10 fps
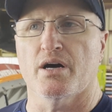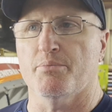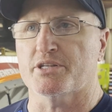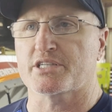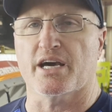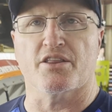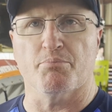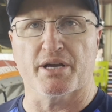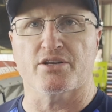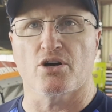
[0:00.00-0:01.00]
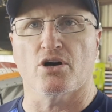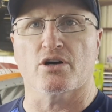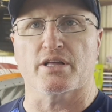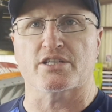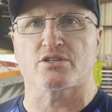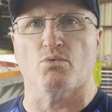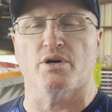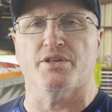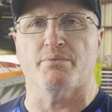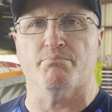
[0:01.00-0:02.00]
It's kind of the big dog. That's the
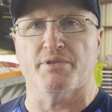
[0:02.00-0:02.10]
one that